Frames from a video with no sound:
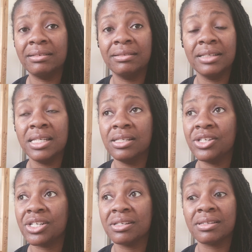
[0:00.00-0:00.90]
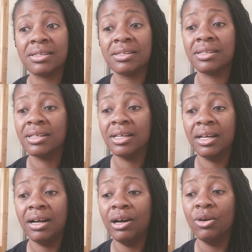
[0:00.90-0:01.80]
He's just
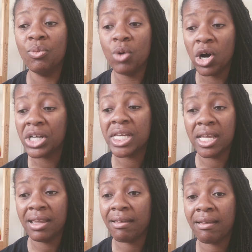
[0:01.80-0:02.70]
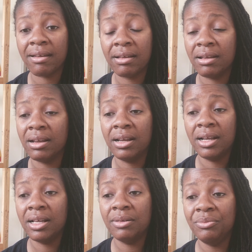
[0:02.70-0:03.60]
a walking
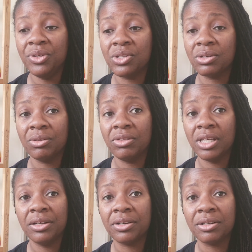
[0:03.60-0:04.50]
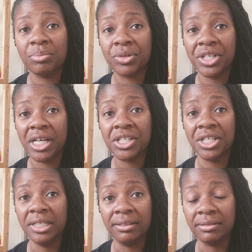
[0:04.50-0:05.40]
musical theater
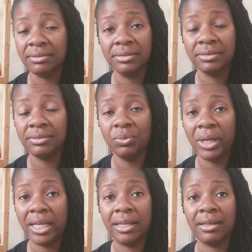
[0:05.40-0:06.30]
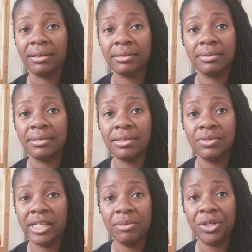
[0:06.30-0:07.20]
production waiting to
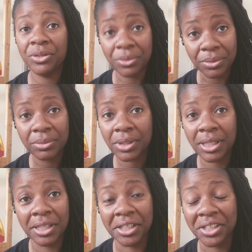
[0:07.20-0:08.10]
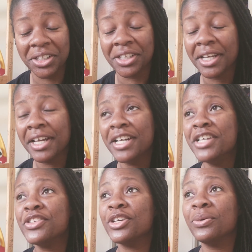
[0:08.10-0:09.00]
debut.
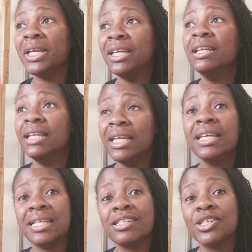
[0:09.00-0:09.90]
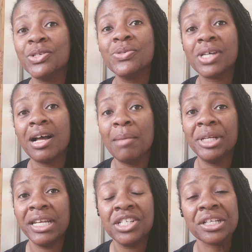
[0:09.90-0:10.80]
So he needs those
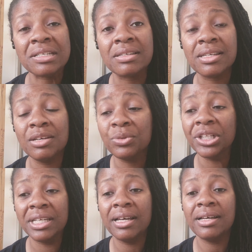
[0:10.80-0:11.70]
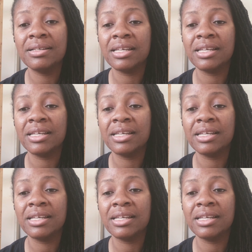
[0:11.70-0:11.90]
accommodations. He really does.